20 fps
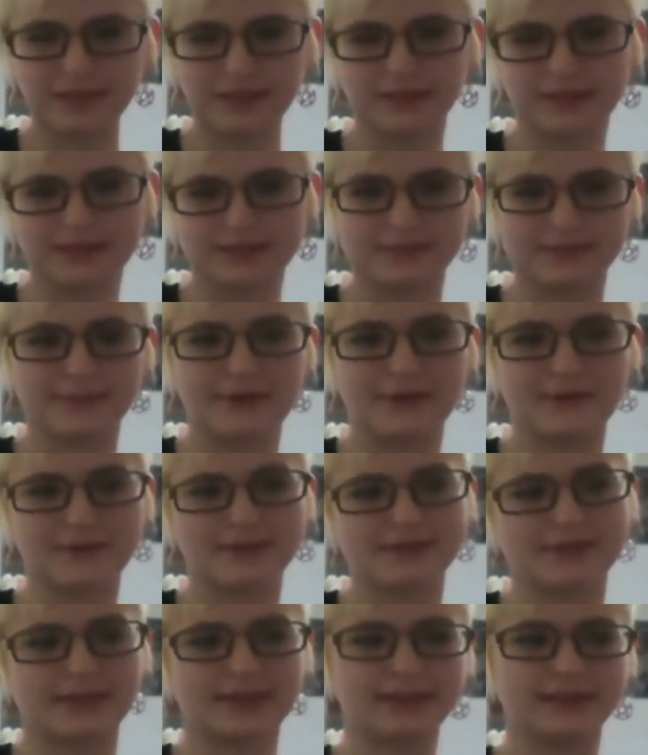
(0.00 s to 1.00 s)
because I'm
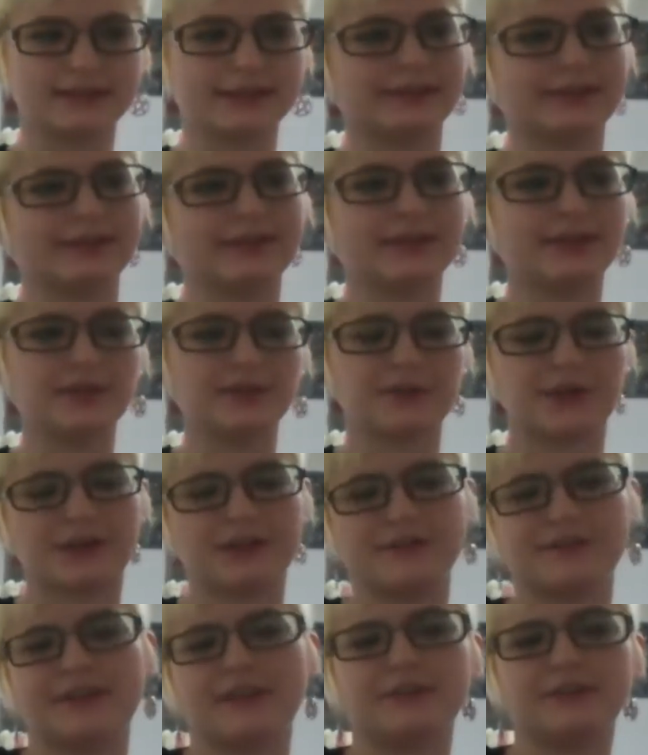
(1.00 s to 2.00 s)
always like
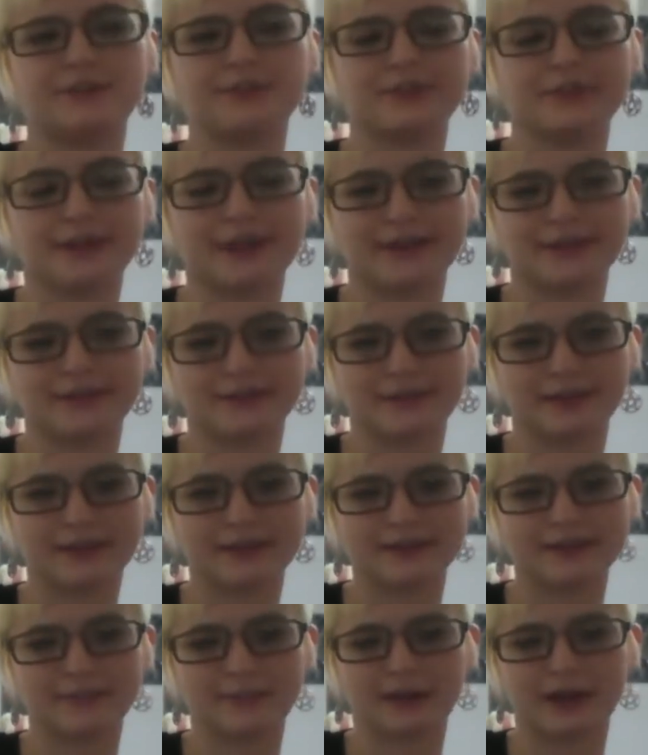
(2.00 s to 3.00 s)
trying to find new creative
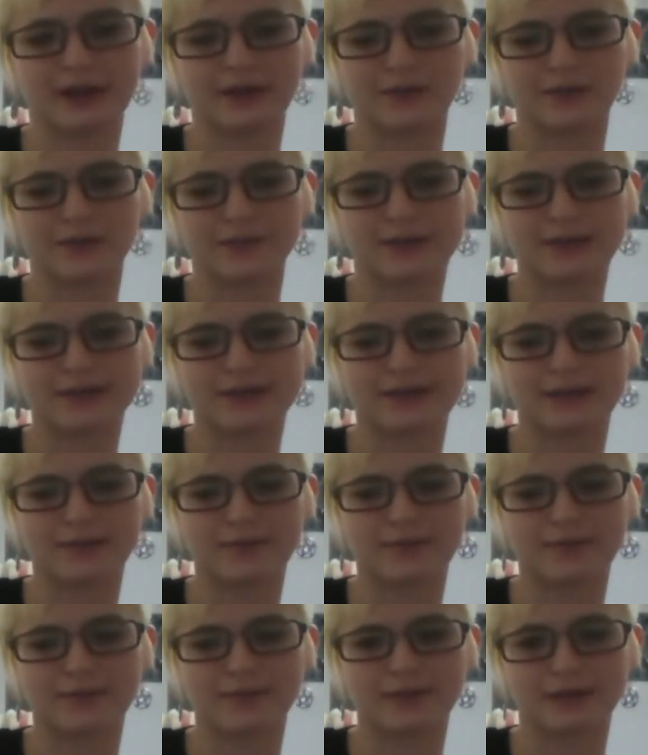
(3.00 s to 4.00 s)
ways to bond with my deck
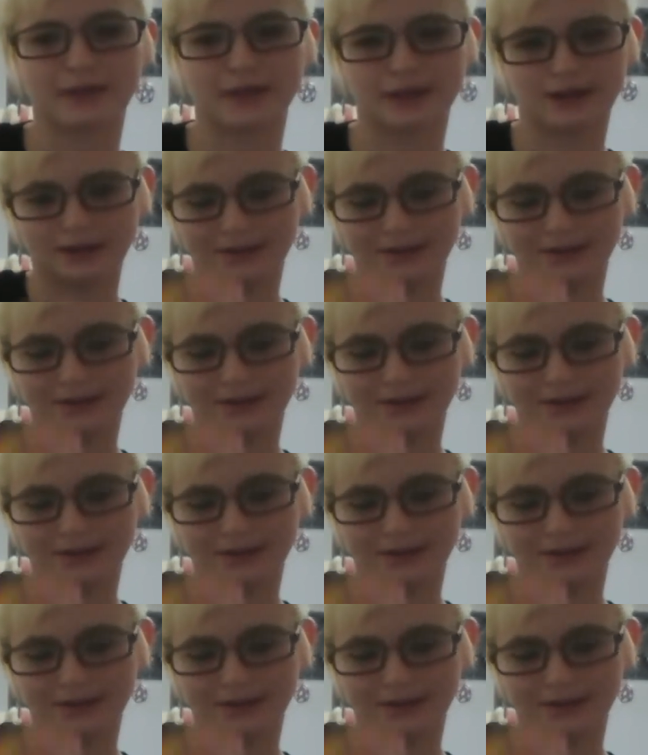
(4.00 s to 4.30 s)
more,